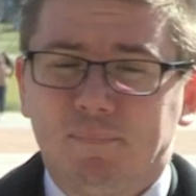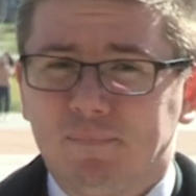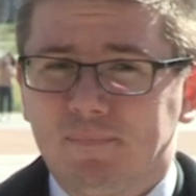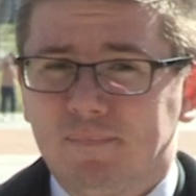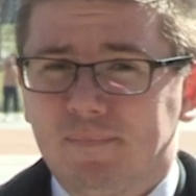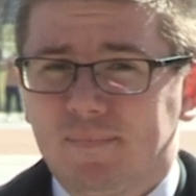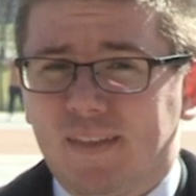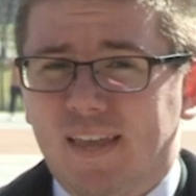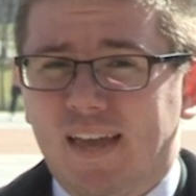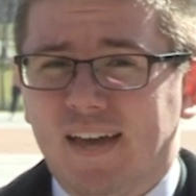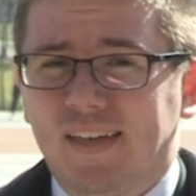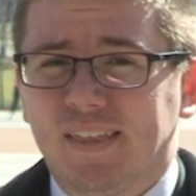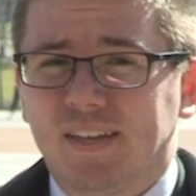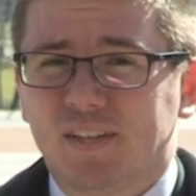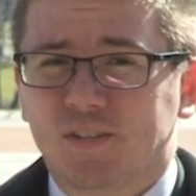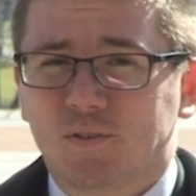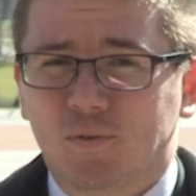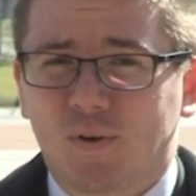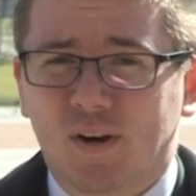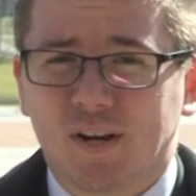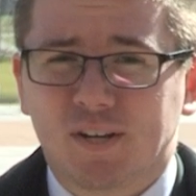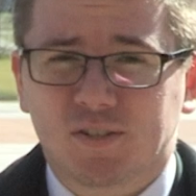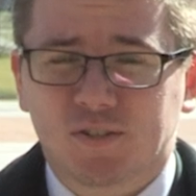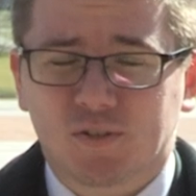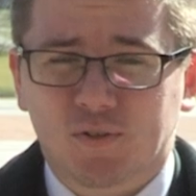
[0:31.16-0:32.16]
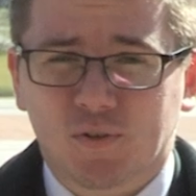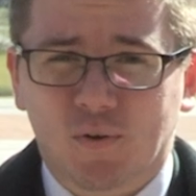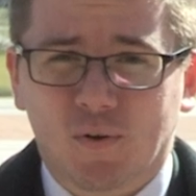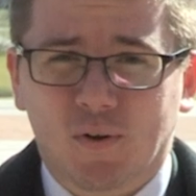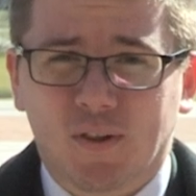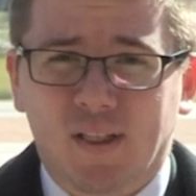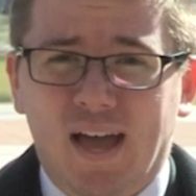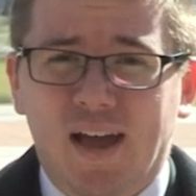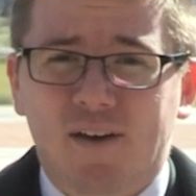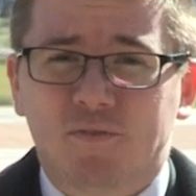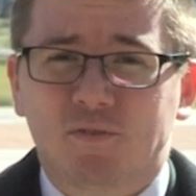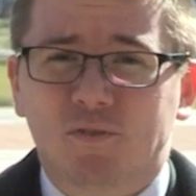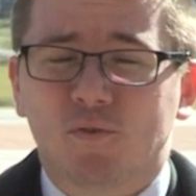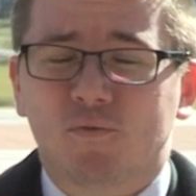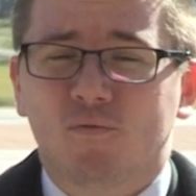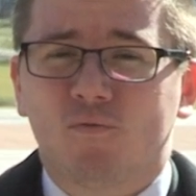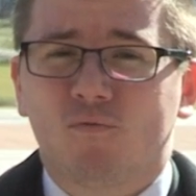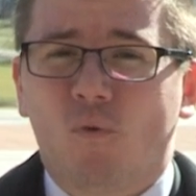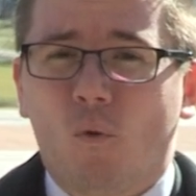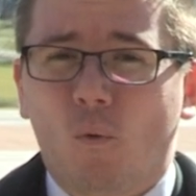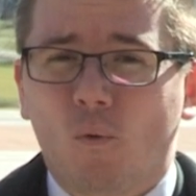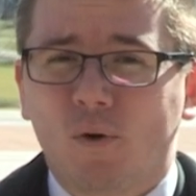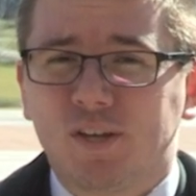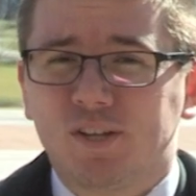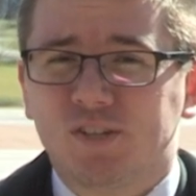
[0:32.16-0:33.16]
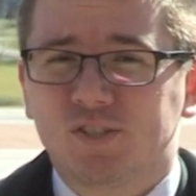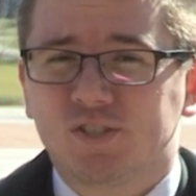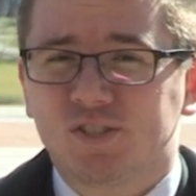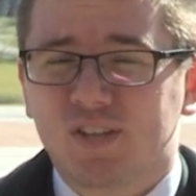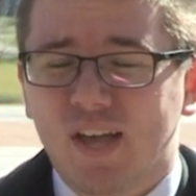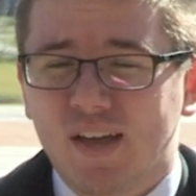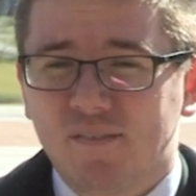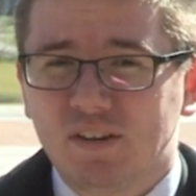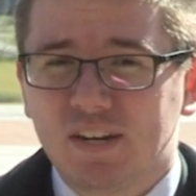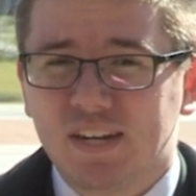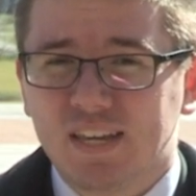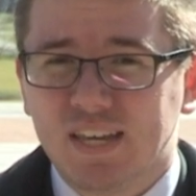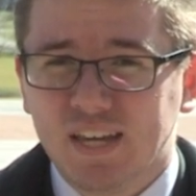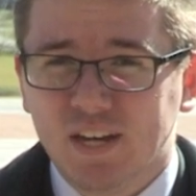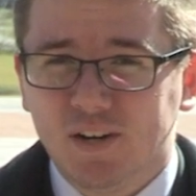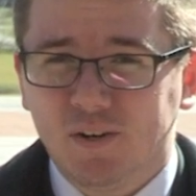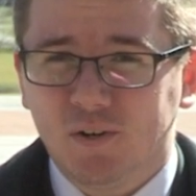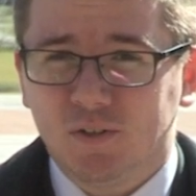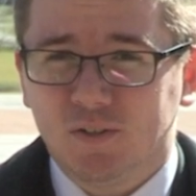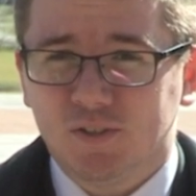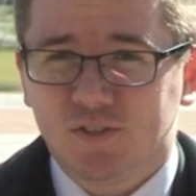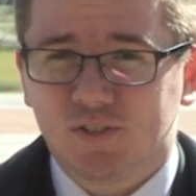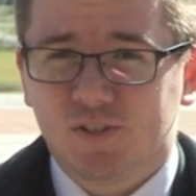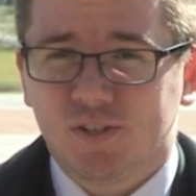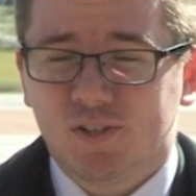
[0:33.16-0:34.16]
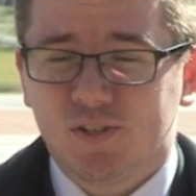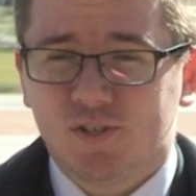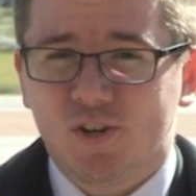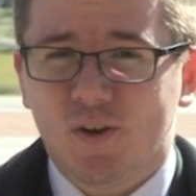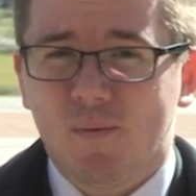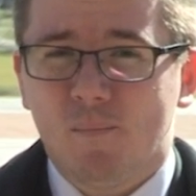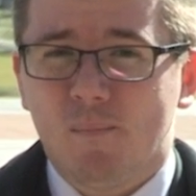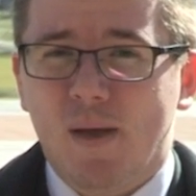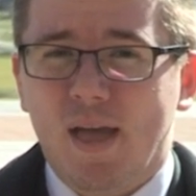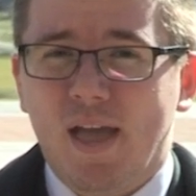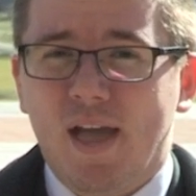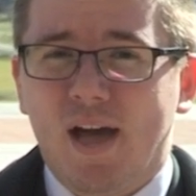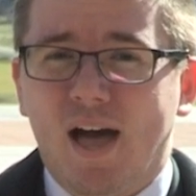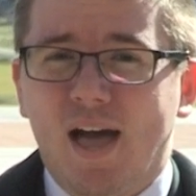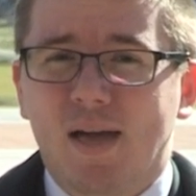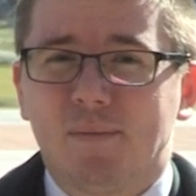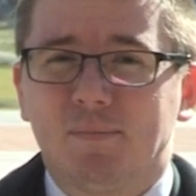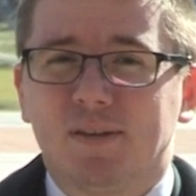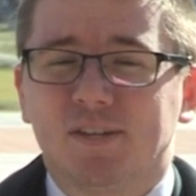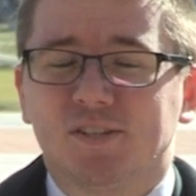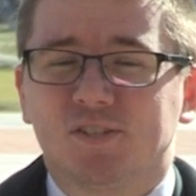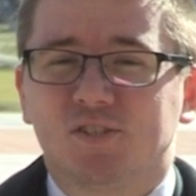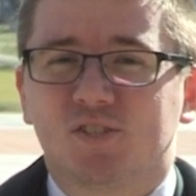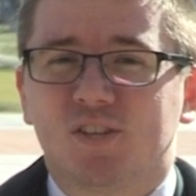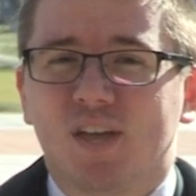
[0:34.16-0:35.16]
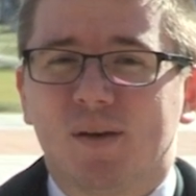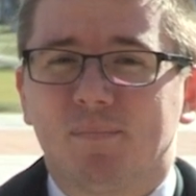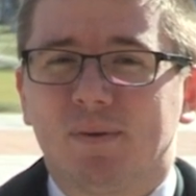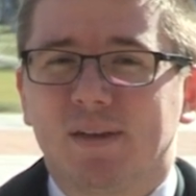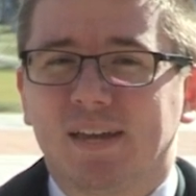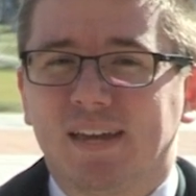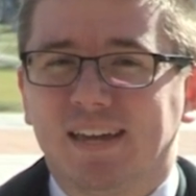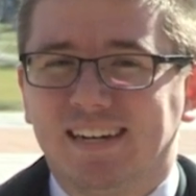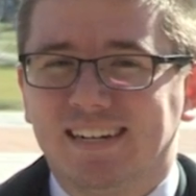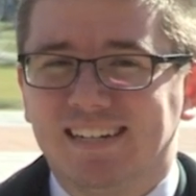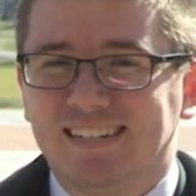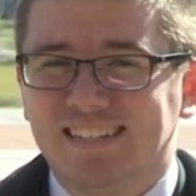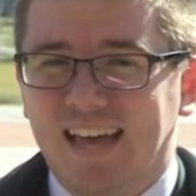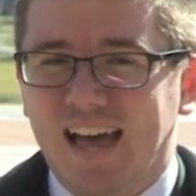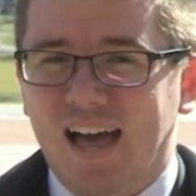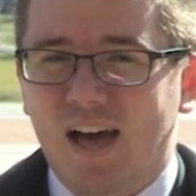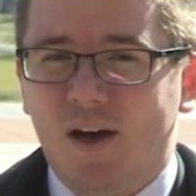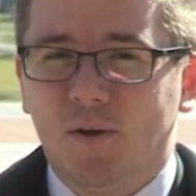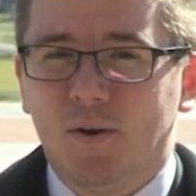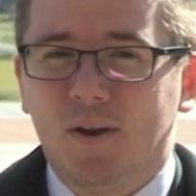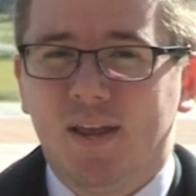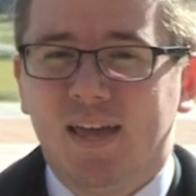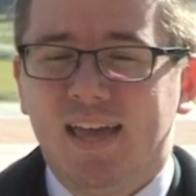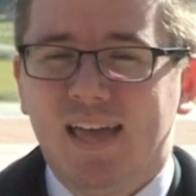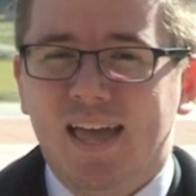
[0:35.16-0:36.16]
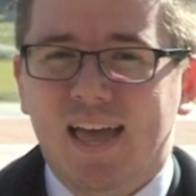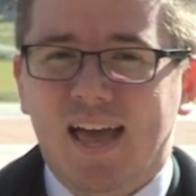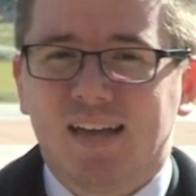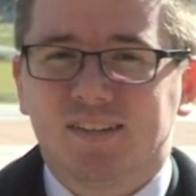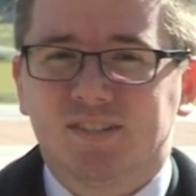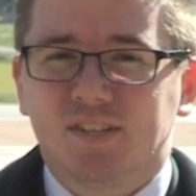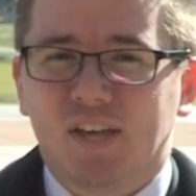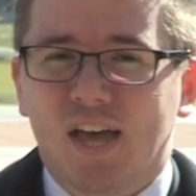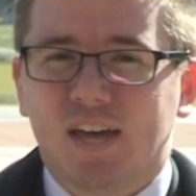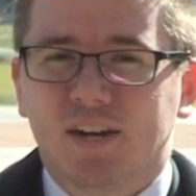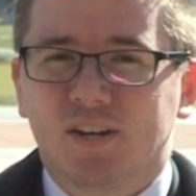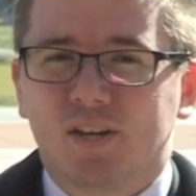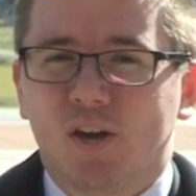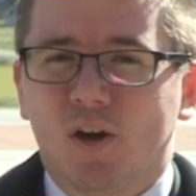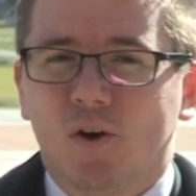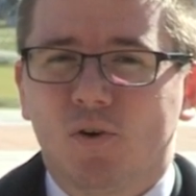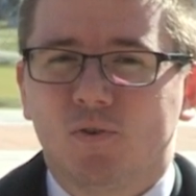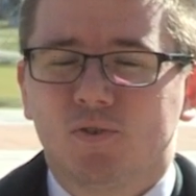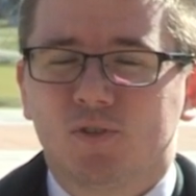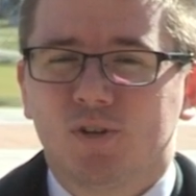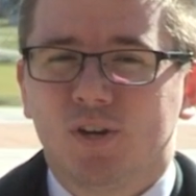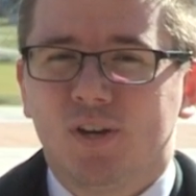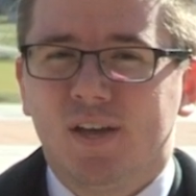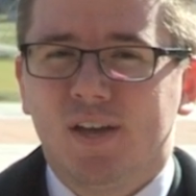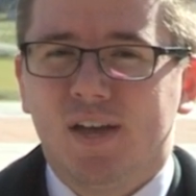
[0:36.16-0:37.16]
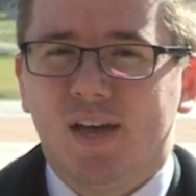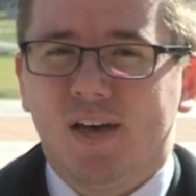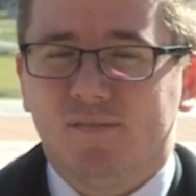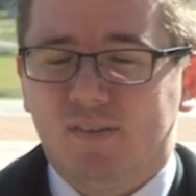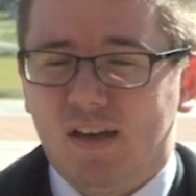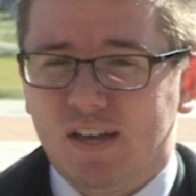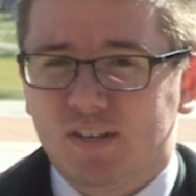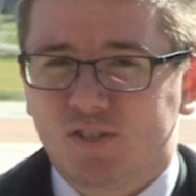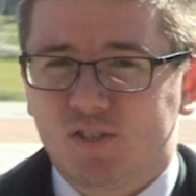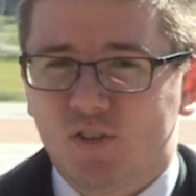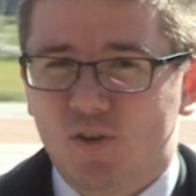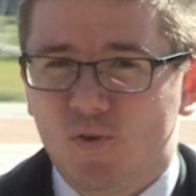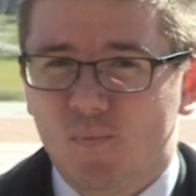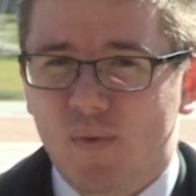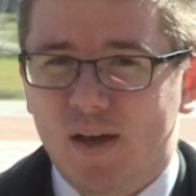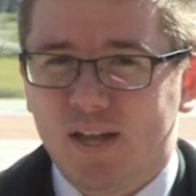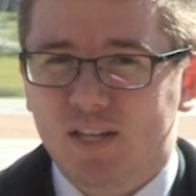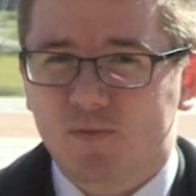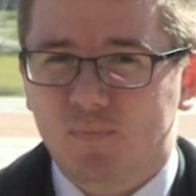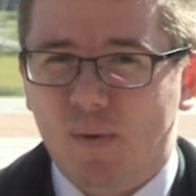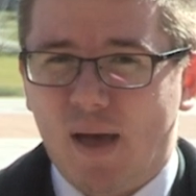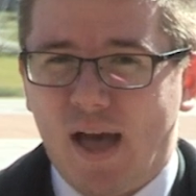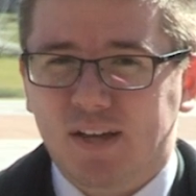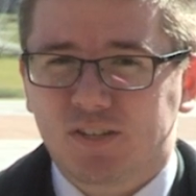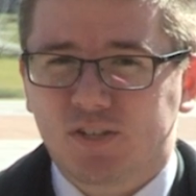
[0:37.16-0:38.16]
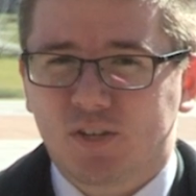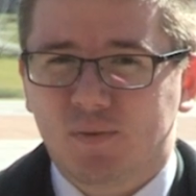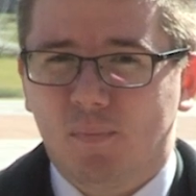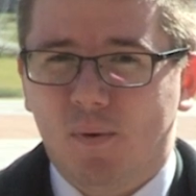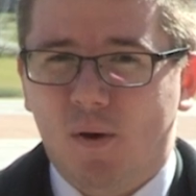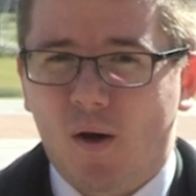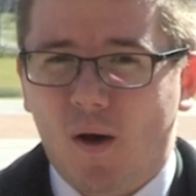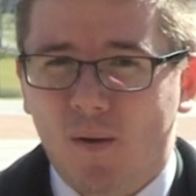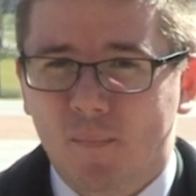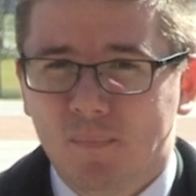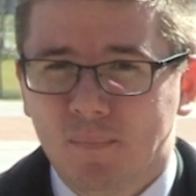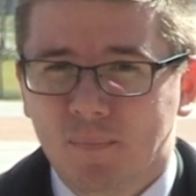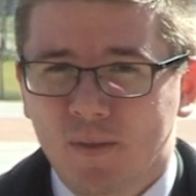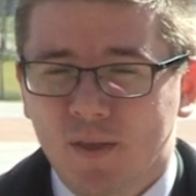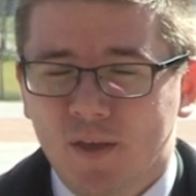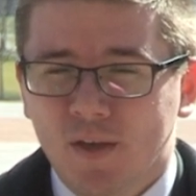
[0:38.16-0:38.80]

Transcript: Yeah, that's right, Cyril. After 47 years, Jim Boeheim is stepping down as head coach of SU men's basketball.